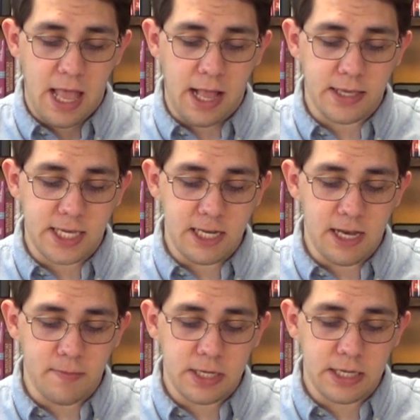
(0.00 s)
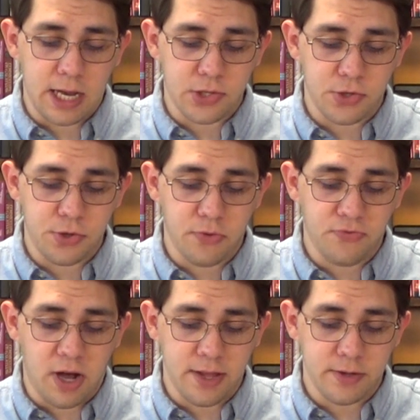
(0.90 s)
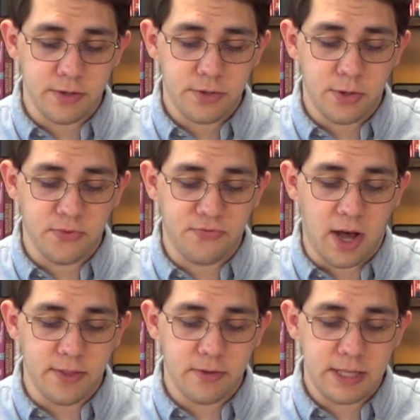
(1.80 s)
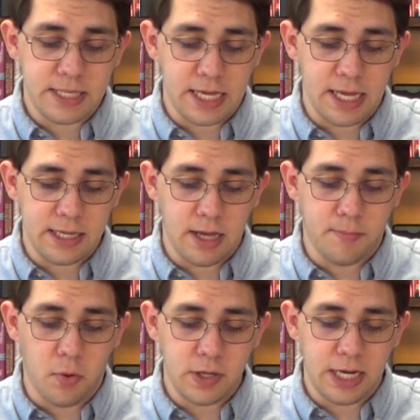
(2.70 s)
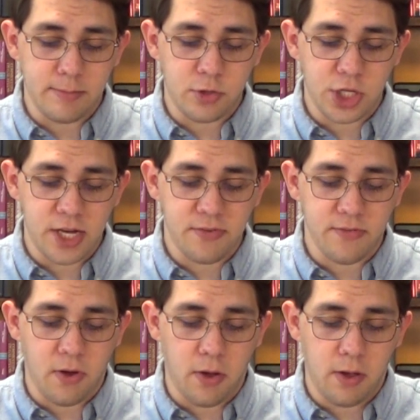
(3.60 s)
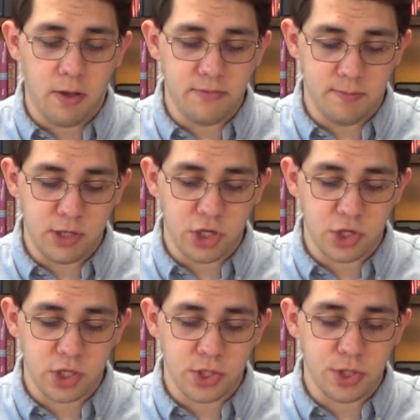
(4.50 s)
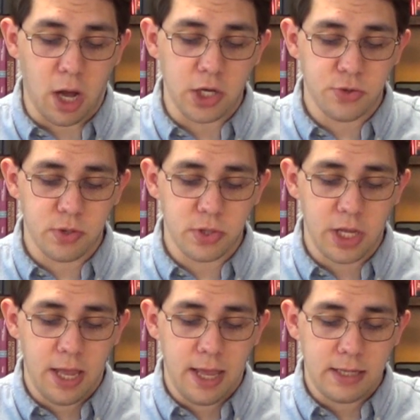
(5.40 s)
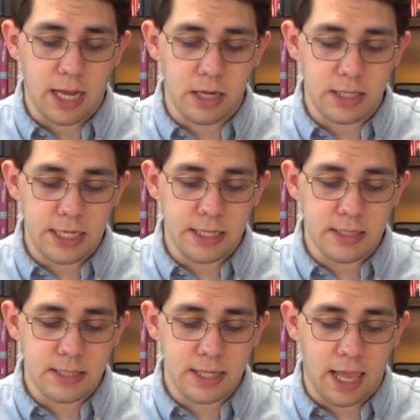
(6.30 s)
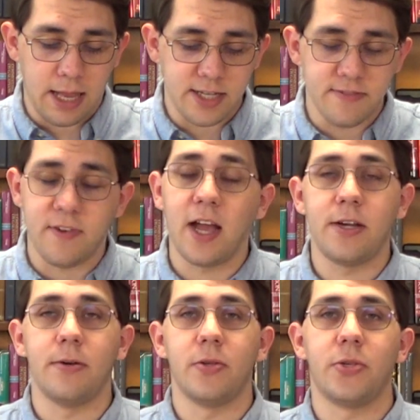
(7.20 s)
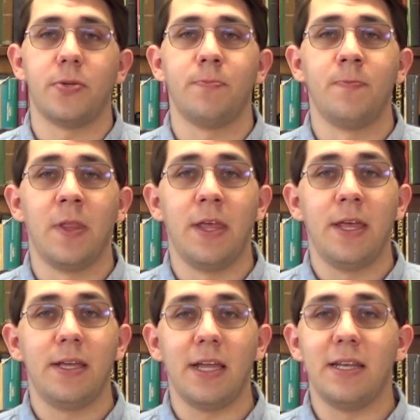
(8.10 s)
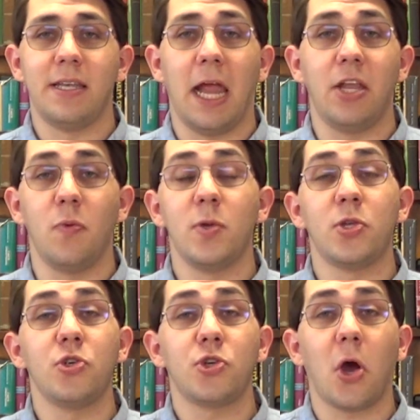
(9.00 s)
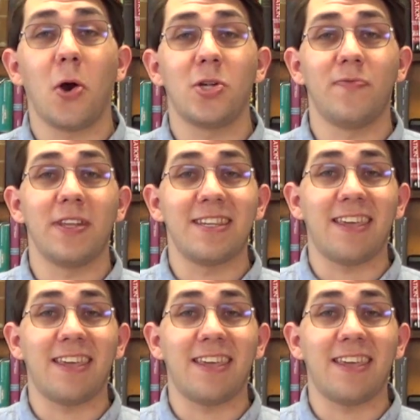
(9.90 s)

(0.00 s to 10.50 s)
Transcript: And King Nebuchadnezzar, your father the king, appointed him chief of the magicians, conjurers, Chaldeans, and diviners." And Daniel was in charge of this